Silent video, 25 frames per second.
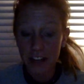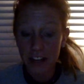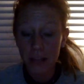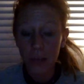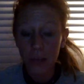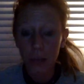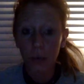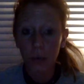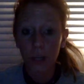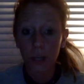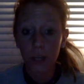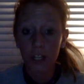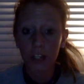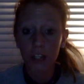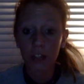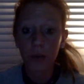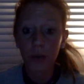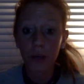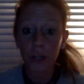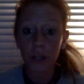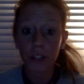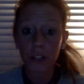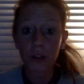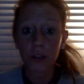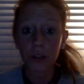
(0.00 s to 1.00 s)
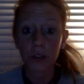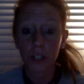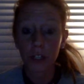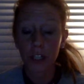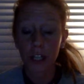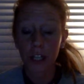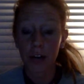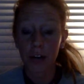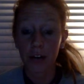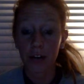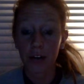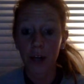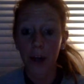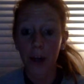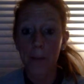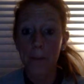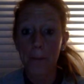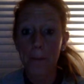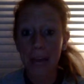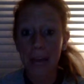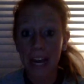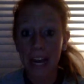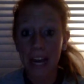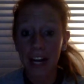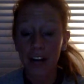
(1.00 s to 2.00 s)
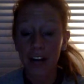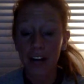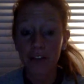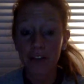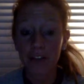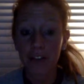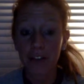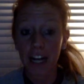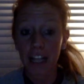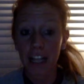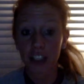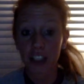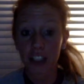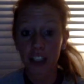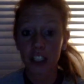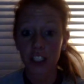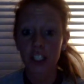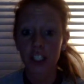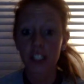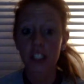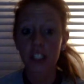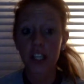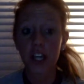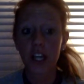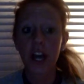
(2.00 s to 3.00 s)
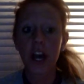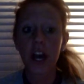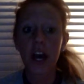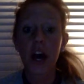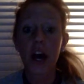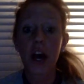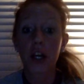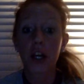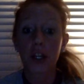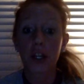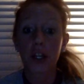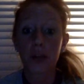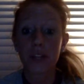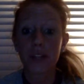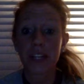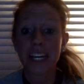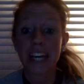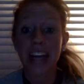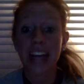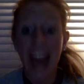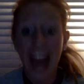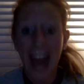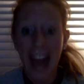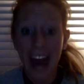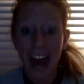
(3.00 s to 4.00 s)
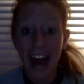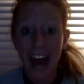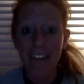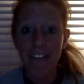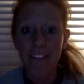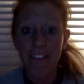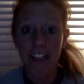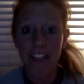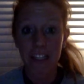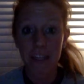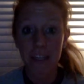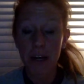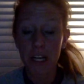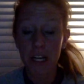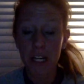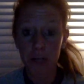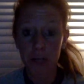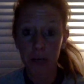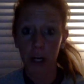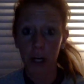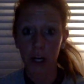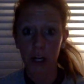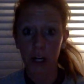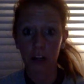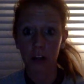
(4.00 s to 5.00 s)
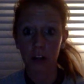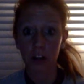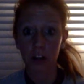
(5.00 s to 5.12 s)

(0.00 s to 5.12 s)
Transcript: is we are going to learn how to compare fractions using half as a benchmark.